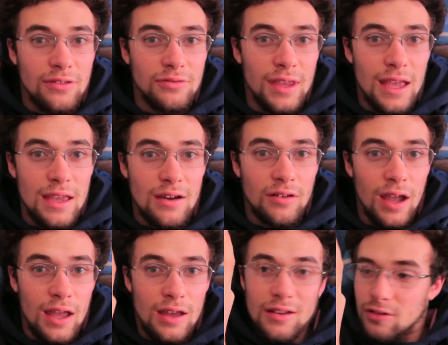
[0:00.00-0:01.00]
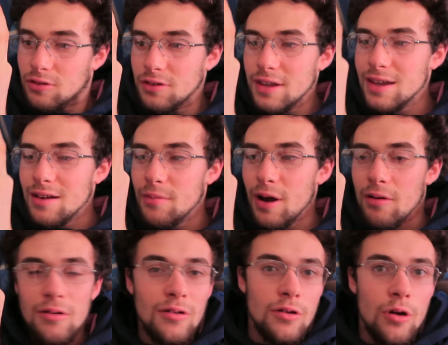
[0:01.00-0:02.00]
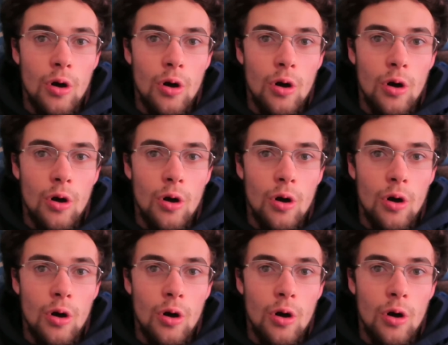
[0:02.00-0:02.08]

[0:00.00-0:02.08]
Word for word: Today, okay, you're thinking about